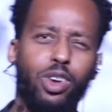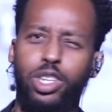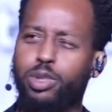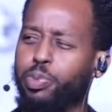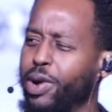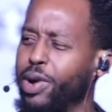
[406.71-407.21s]
the
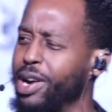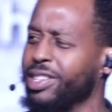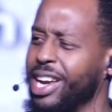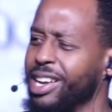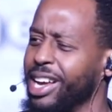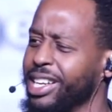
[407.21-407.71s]
Lord's Prayer
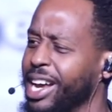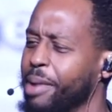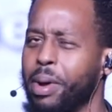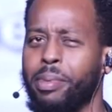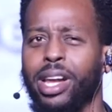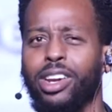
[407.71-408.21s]
sound like
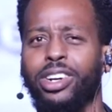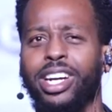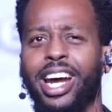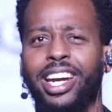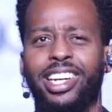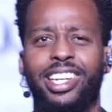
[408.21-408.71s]
that. Maybe I learned
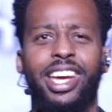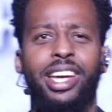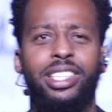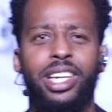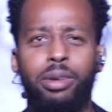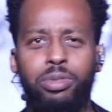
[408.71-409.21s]
it out of the
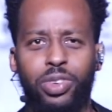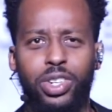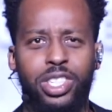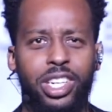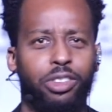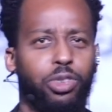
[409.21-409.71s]
King James
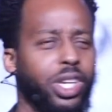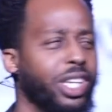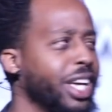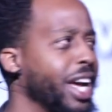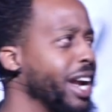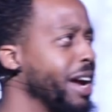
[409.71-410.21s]
Version. They're
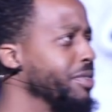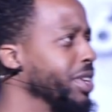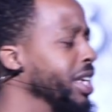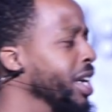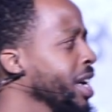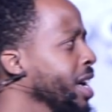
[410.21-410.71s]
reading the NIV.